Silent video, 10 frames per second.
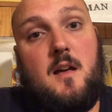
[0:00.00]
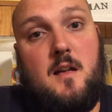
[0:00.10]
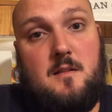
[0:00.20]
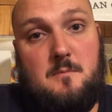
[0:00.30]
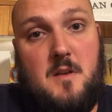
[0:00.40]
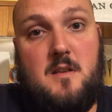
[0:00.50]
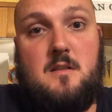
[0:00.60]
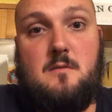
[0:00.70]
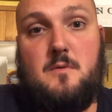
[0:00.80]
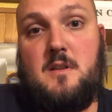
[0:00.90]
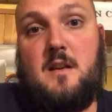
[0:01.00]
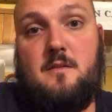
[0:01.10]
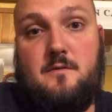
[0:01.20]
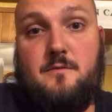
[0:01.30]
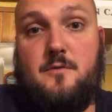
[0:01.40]
and the money that we get
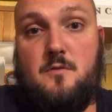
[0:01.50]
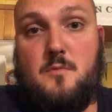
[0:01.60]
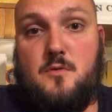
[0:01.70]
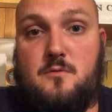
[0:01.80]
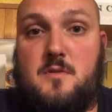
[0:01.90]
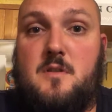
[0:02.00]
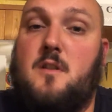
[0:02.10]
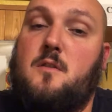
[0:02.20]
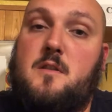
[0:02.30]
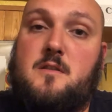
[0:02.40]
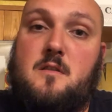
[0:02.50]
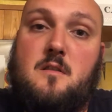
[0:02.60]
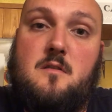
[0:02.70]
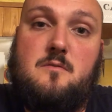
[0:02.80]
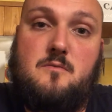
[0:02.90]
for the models is going
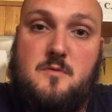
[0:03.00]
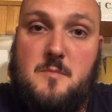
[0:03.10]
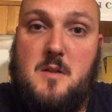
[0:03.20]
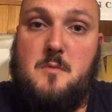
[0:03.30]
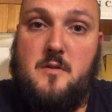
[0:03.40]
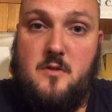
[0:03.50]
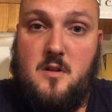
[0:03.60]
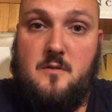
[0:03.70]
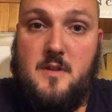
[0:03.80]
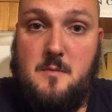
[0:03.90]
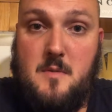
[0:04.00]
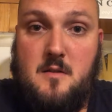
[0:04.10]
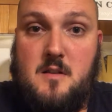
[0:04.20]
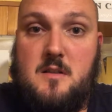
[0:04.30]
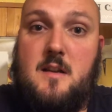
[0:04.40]
to go towards me and my other half getting
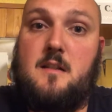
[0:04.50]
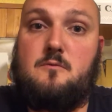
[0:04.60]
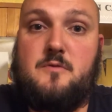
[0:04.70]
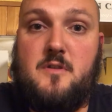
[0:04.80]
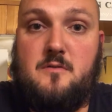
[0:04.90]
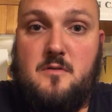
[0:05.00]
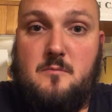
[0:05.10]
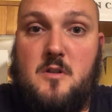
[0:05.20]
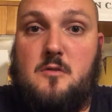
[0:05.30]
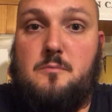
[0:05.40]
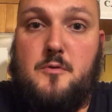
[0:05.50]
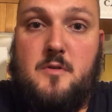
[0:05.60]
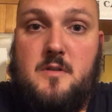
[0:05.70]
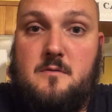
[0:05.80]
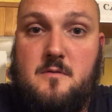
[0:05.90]
married, and also to my little
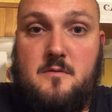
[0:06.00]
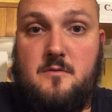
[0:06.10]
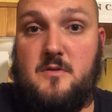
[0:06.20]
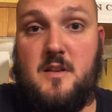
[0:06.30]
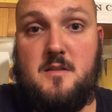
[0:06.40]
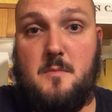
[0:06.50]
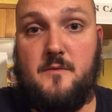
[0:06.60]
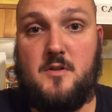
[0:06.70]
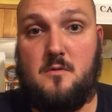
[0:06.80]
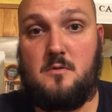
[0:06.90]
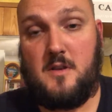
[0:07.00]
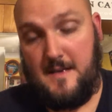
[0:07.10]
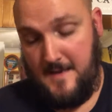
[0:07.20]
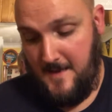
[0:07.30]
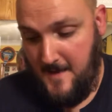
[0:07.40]
boy who's 18 months old.
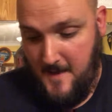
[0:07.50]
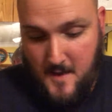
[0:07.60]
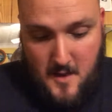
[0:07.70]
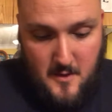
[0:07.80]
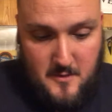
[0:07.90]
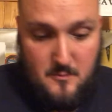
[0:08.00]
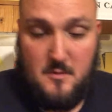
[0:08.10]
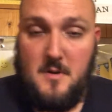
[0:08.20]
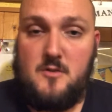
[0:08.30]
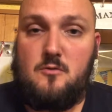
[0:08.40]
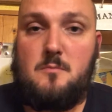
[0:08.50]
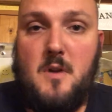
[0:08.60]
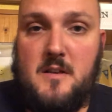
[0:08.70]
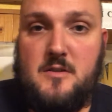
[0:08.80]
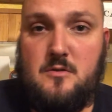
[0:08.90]
So we're going to make sure the
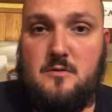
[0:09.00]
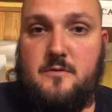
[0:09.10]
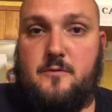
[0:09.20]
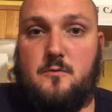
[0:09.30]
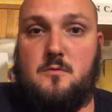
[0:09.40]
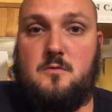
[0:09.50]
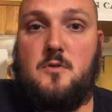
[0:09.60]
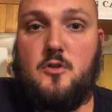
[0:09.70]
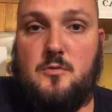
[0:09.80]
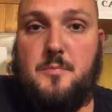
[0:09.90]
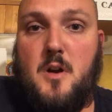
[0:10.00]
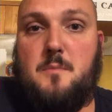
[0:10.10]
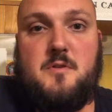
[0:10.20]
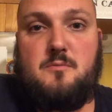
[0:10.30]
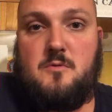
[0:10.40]
money's used for a good
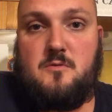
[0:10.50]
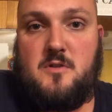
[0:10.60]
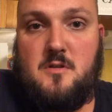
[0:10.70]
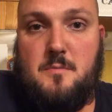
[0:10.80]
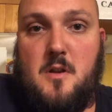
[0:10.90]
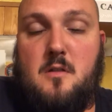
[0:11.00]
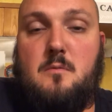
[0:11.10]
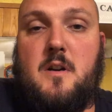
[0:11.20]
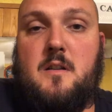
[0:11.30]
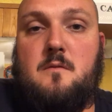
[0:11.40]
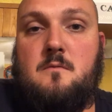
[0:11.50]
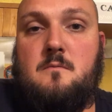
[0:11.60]
purpose. We're not just going to blow it away.